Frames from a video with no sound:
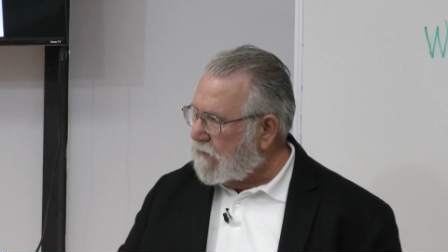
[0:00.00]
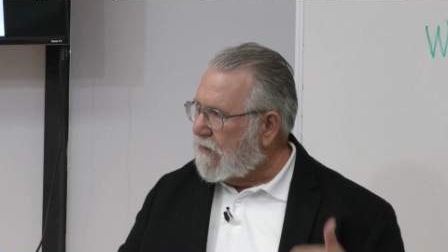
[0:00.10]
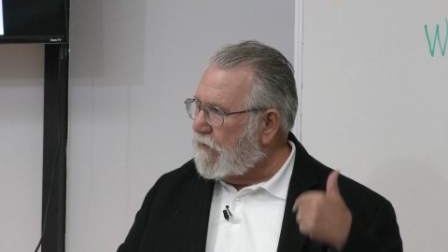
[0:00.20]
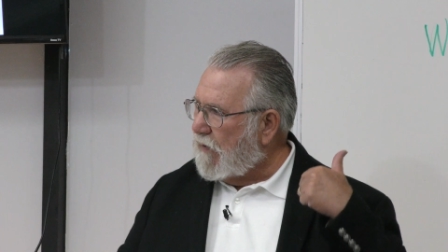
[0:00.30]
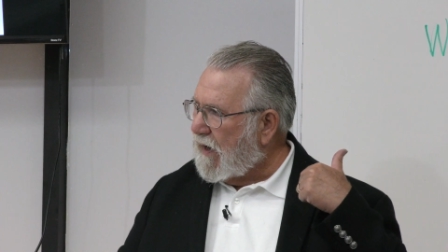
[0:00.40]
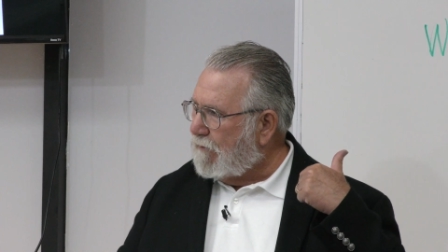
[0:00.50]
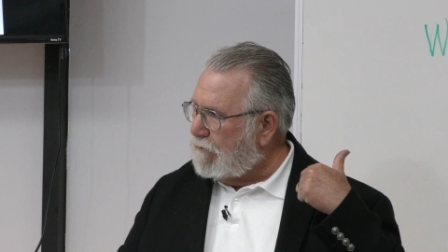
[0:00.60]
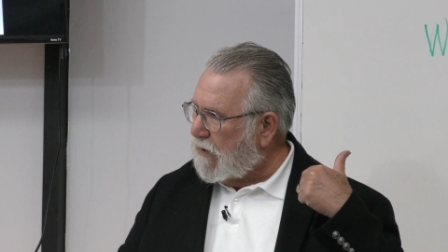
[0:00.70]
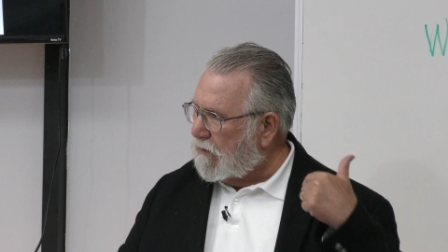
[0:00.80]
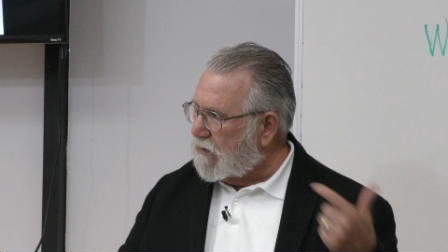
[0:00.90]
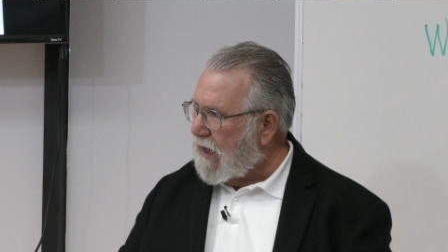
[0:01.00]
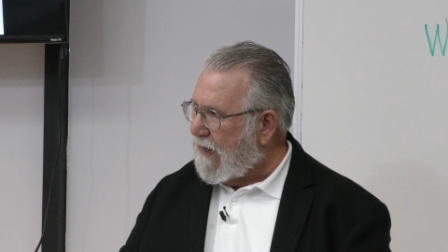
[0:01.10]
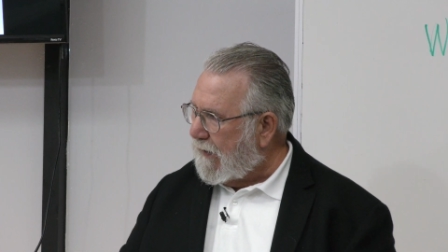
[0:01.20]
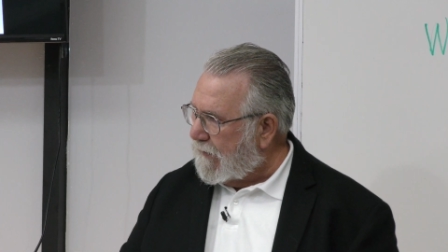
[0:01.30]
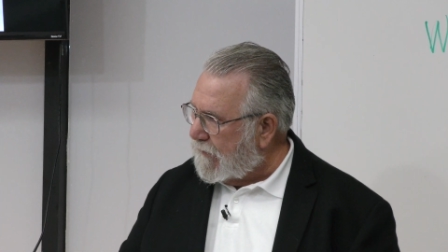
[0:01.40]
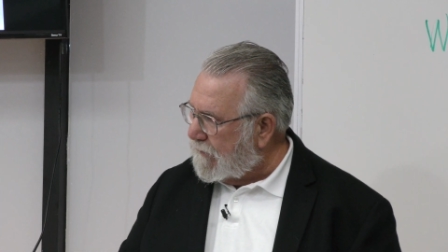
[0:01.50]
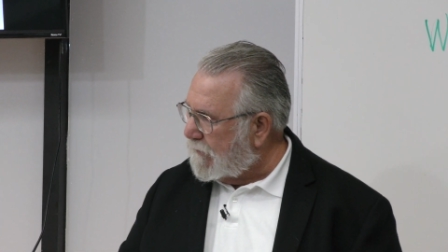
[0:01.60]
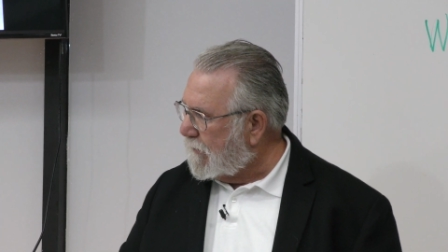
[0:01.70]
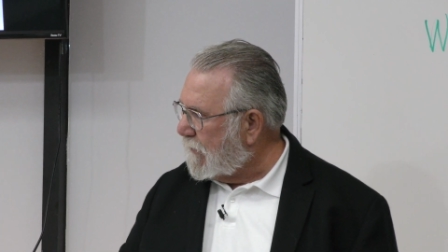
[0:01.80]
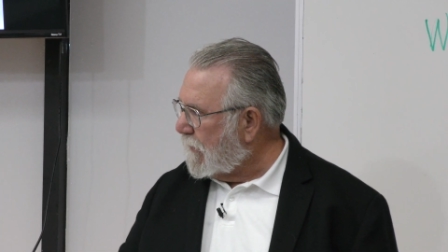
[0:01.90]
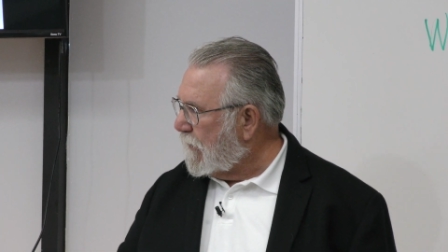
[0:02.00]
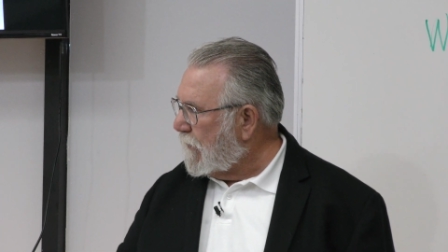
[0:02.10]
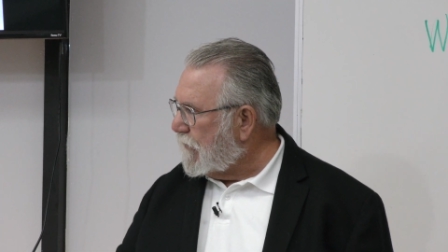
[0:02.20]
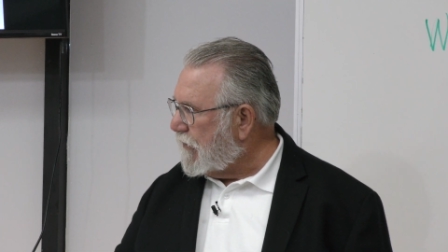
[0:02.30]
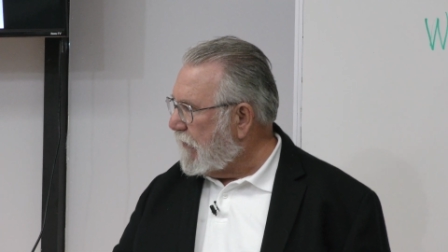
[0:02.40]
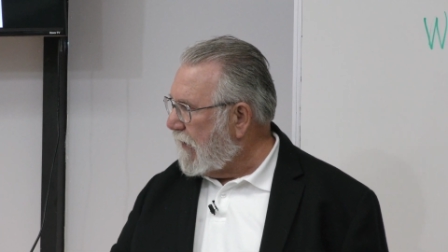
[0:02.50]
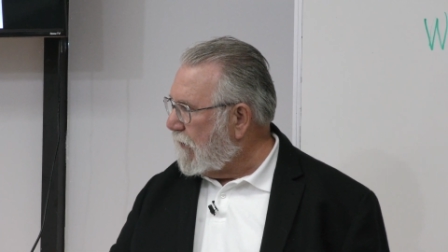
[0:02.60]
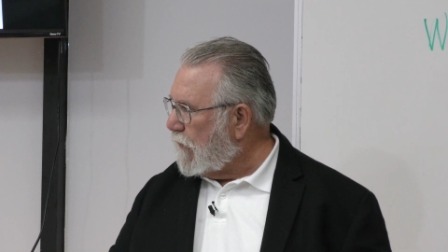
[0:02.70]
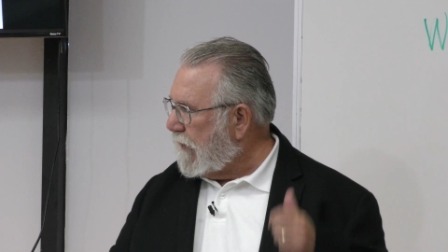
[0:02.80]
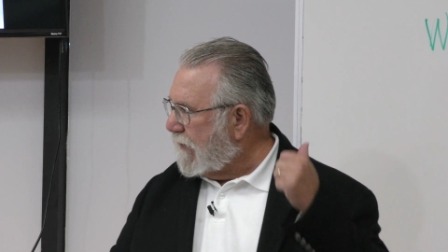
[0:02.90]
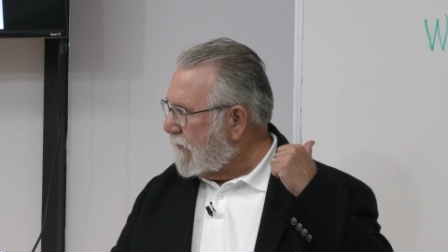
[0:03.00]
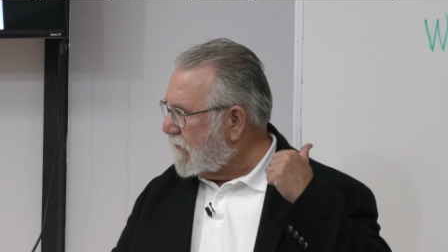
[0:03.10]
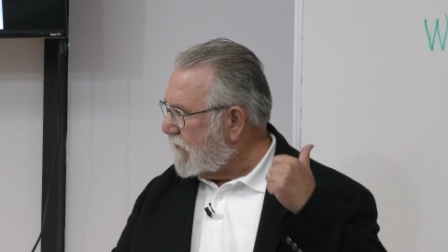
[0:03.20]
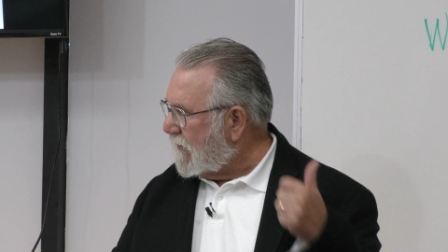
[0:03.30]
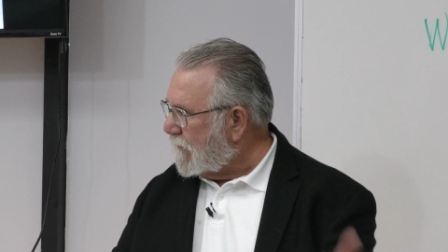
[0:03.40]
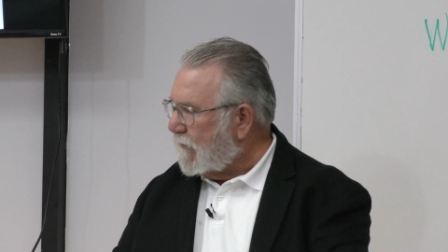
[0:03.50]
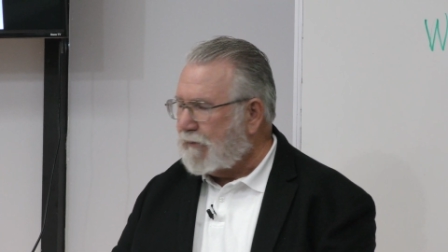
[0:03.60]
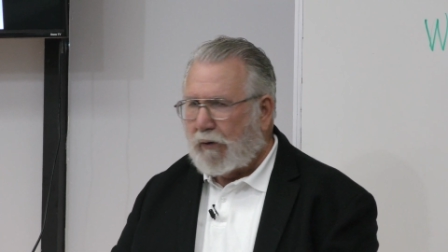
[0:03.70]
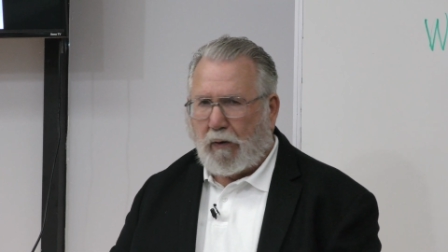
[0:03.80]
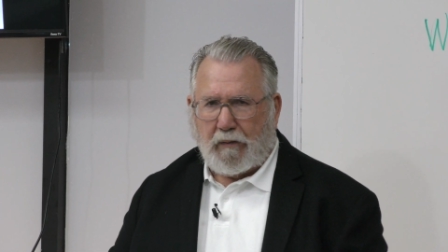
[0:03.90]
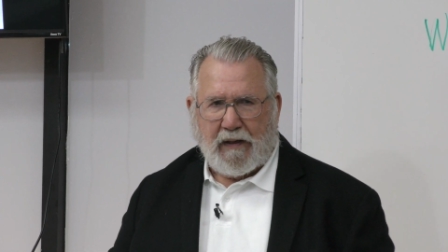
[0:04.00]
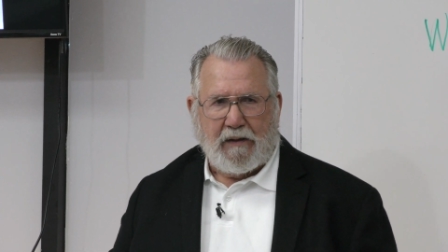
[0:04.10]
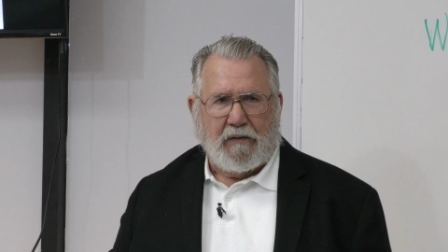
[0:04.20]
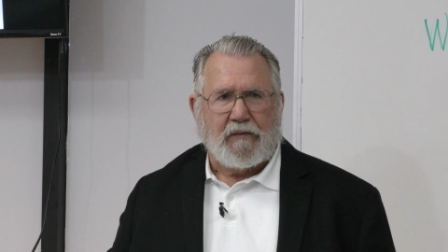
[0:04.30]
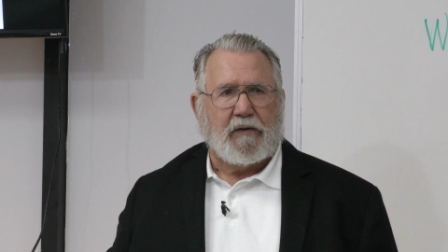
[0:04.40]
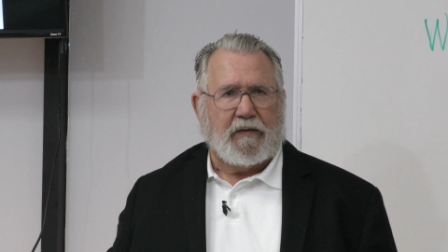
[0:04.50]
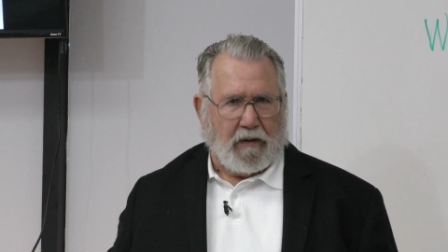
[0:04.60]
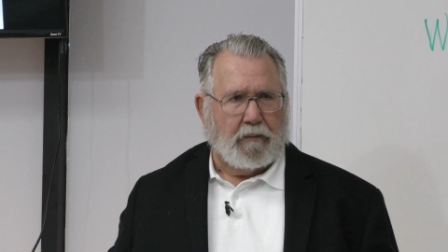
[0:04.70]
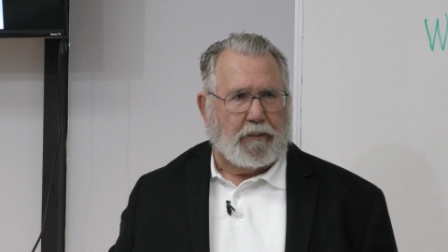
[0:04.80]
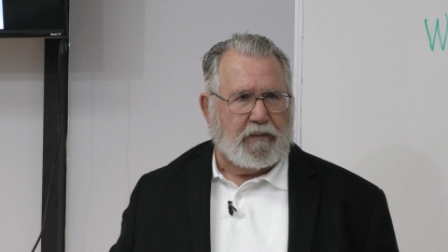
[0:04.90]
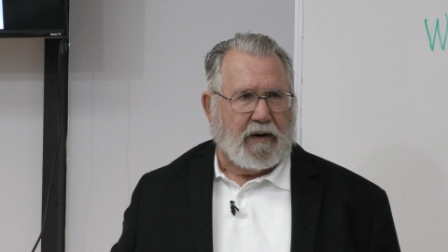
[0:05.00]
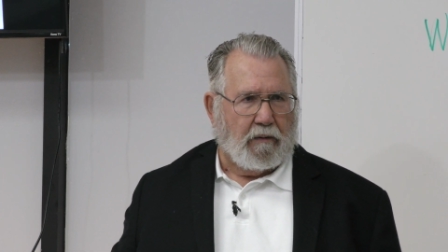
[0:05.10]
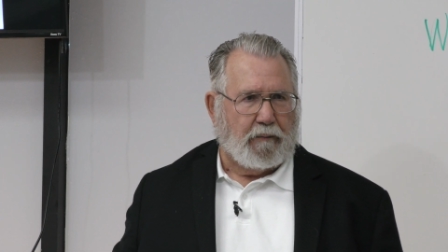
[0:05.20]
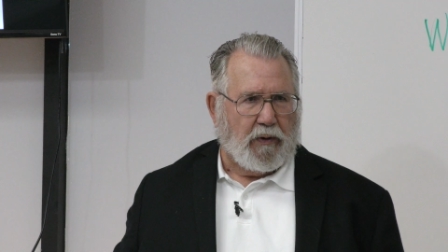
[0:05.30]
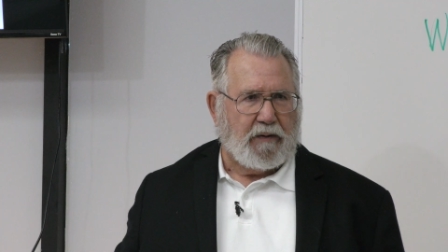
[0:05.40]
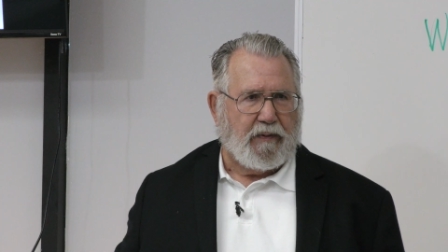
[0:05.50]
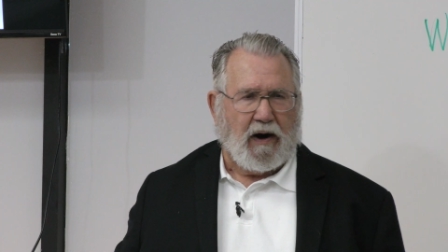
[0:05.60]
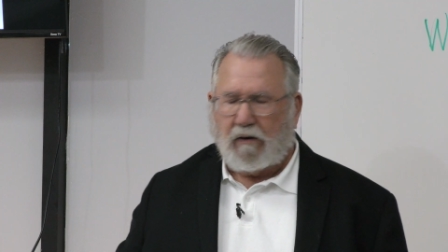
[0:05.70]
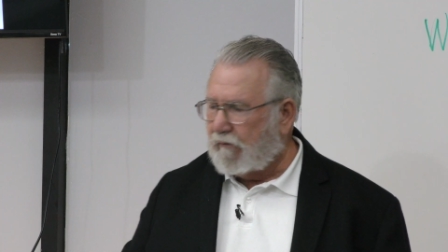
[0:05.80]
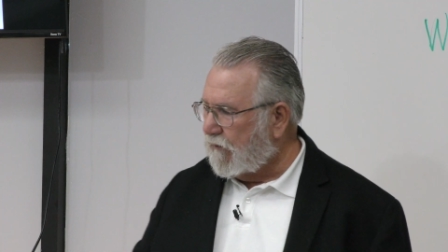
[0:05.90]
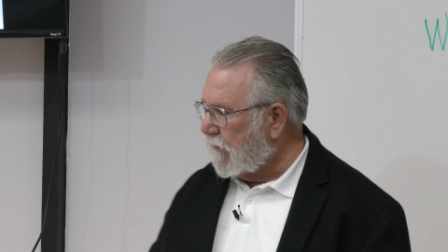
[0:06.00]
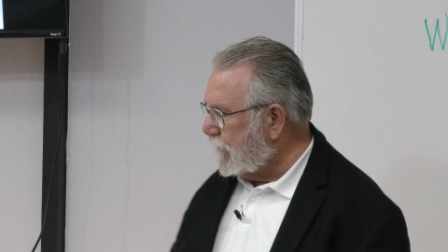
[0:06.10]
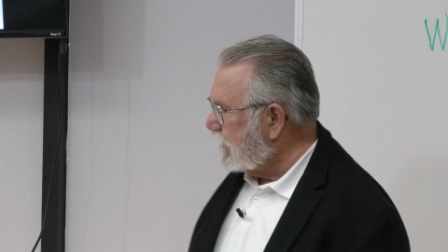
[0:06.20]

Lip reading: They knew how to build iron chariot wheels. And so they were pretty powerful.